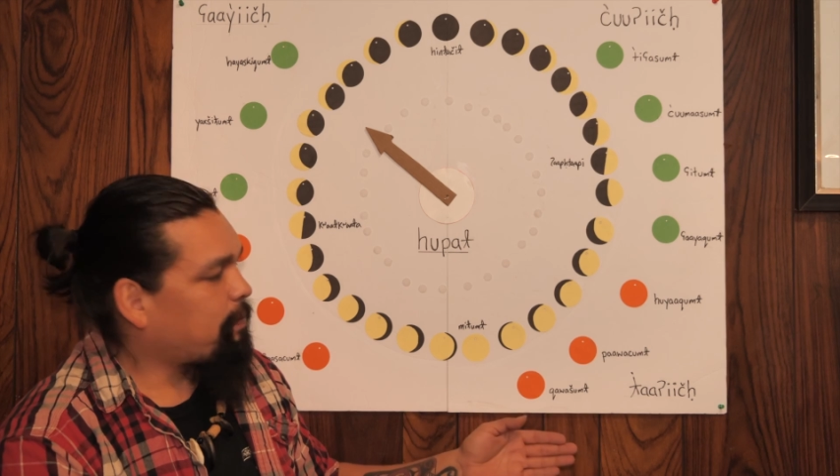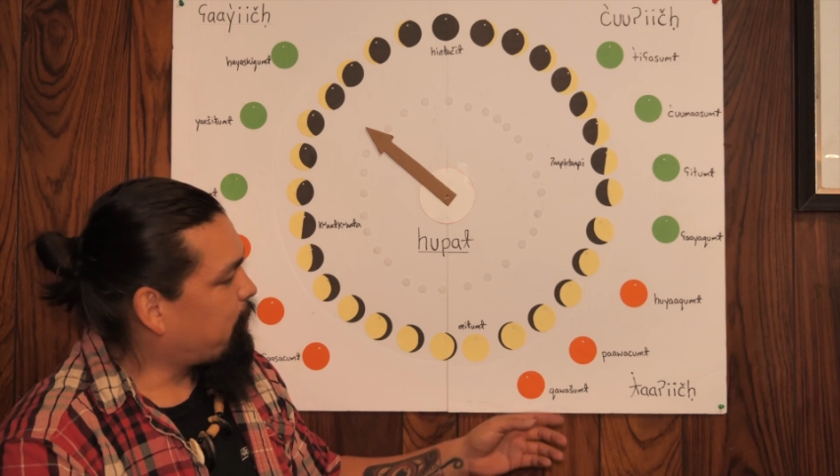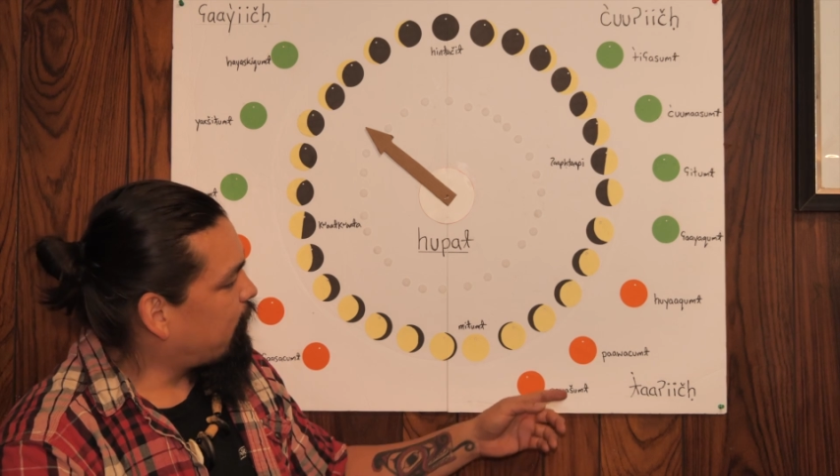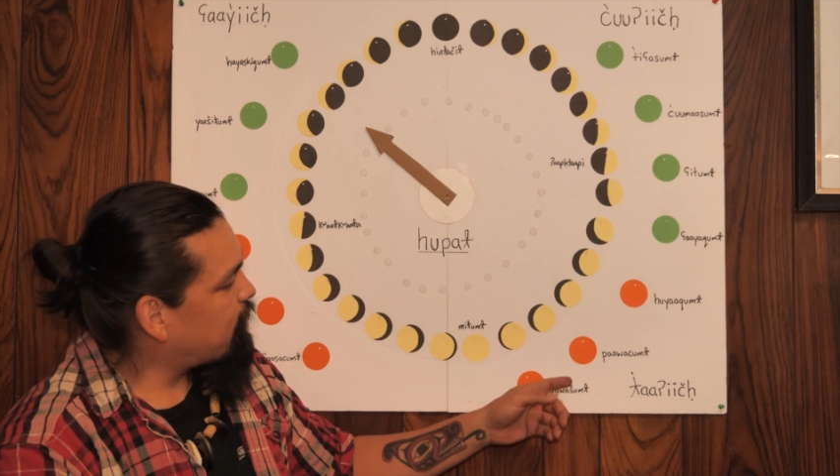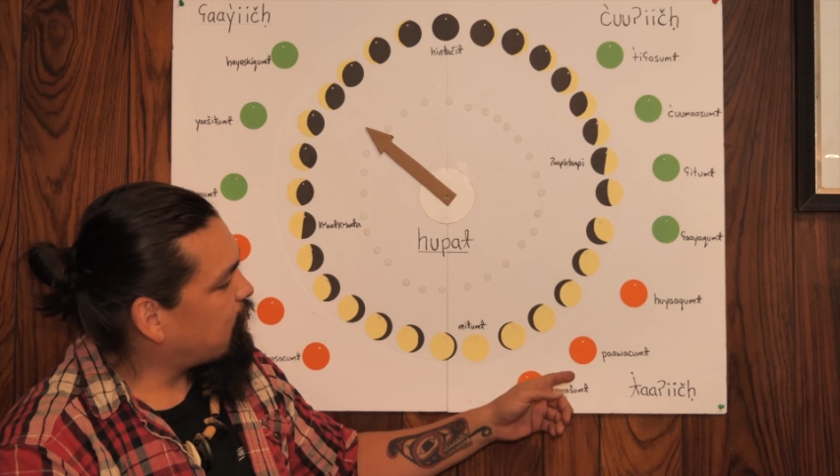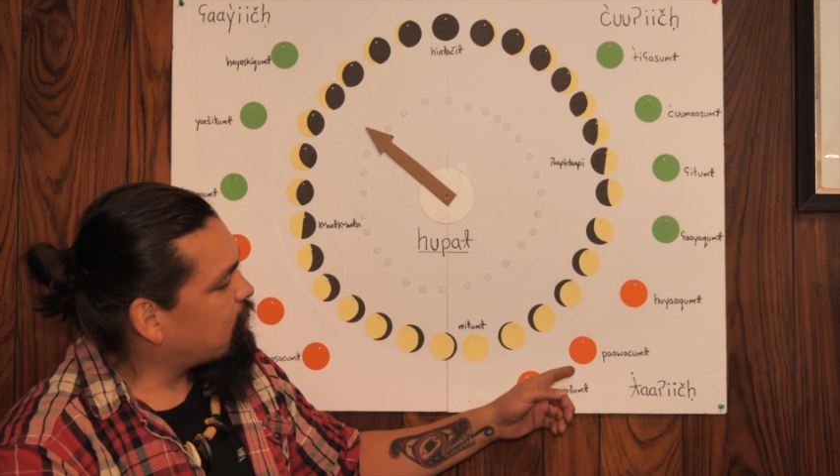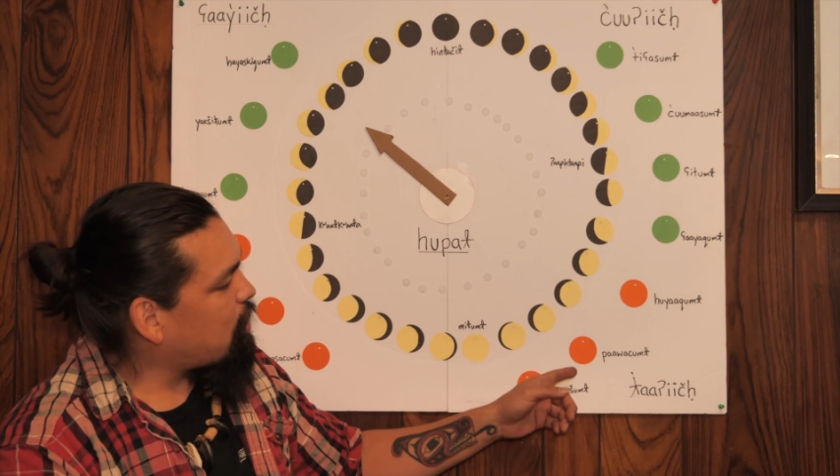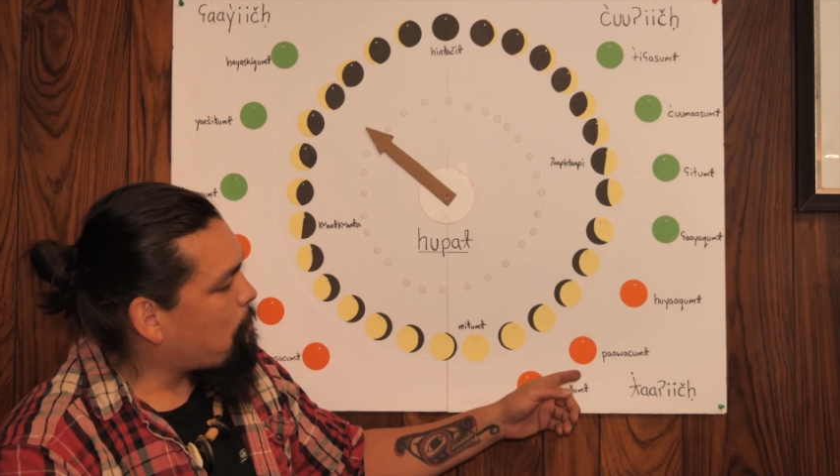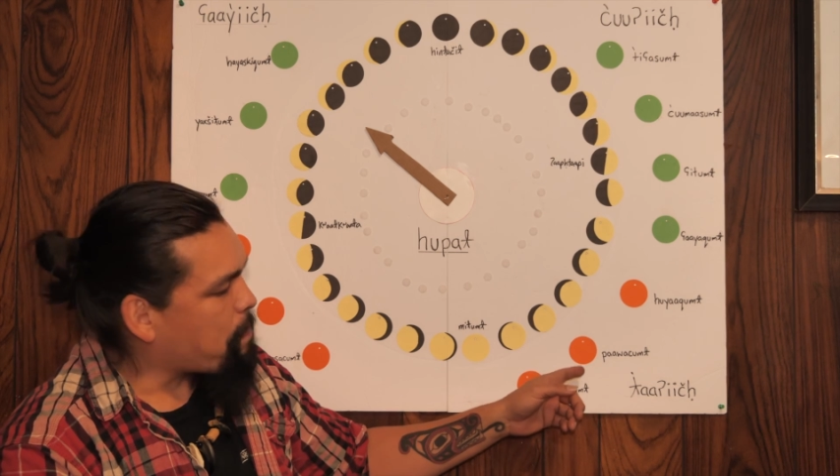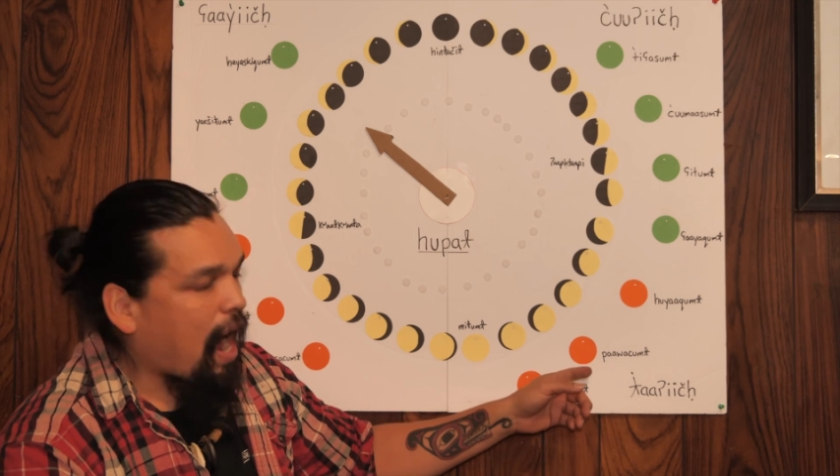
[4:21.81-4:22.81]
to birds, and it's
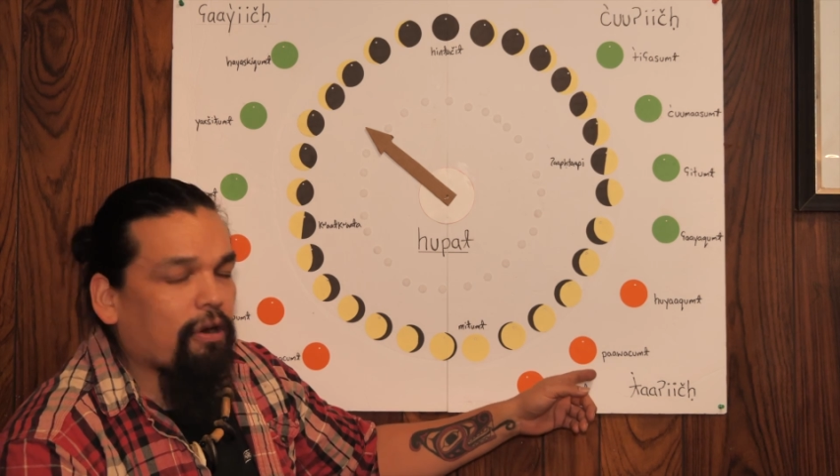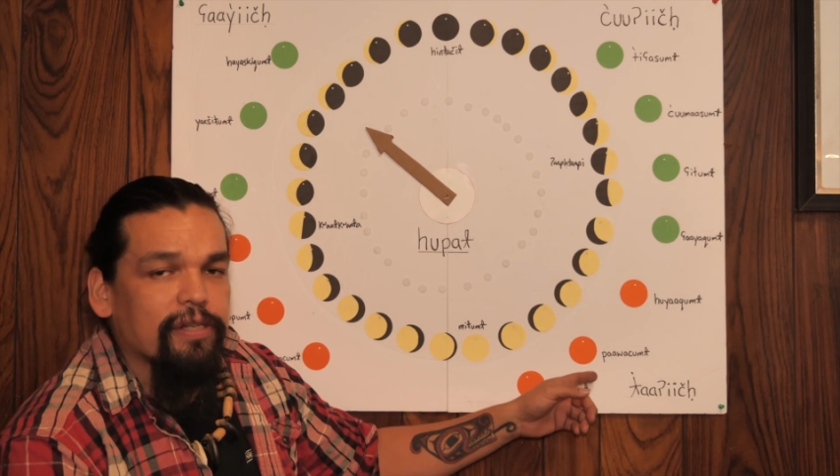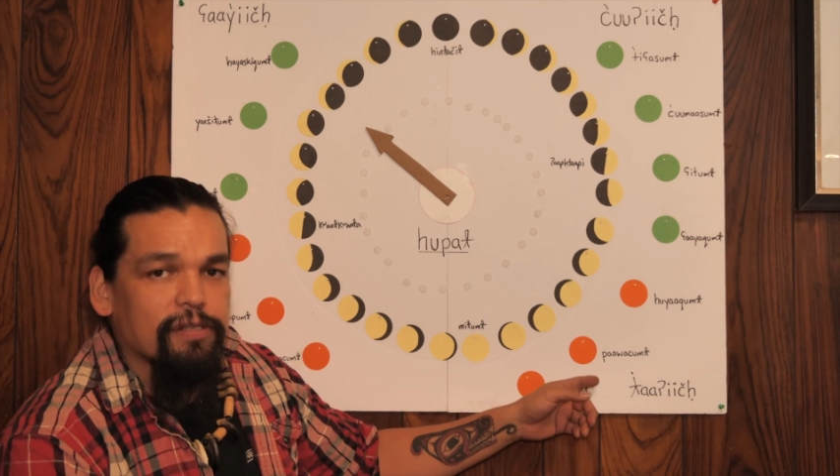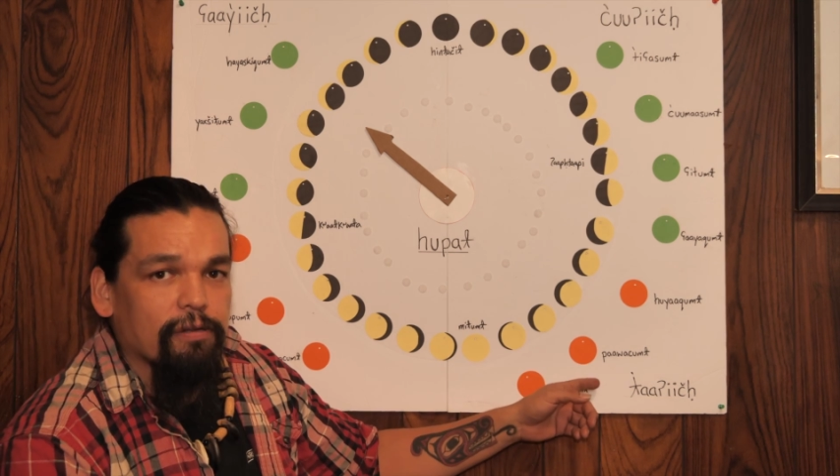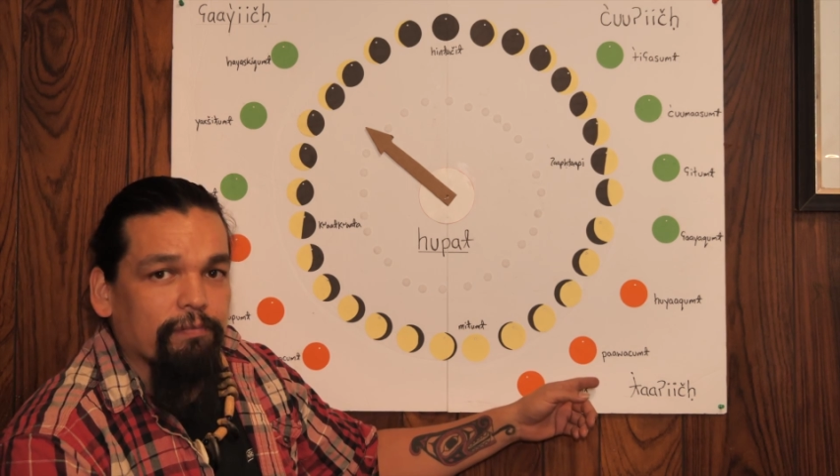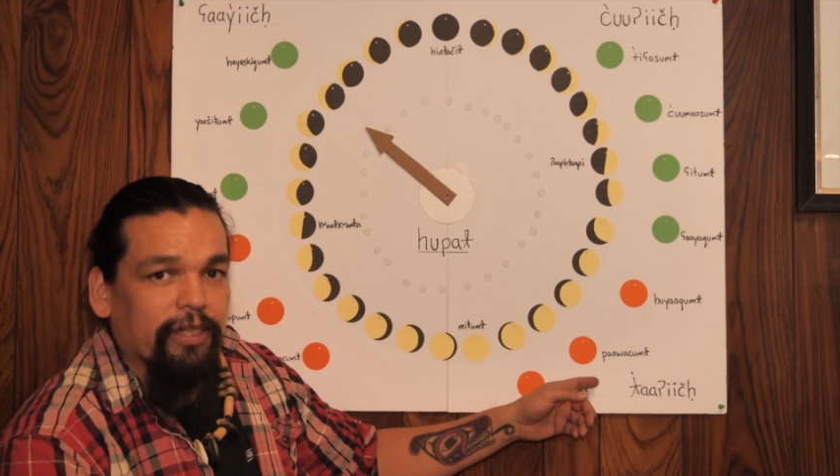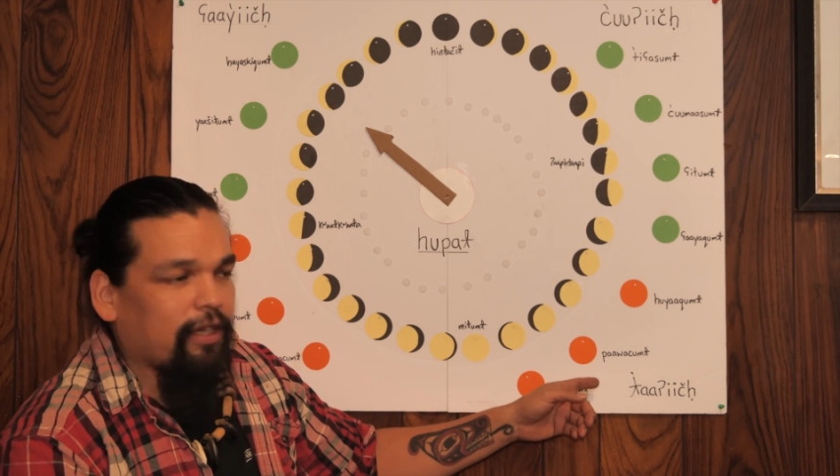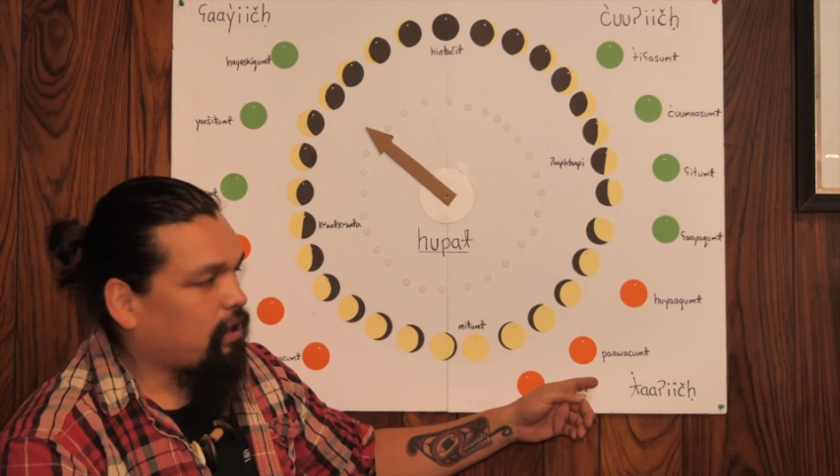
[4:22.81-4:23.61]
called Pawatsumk.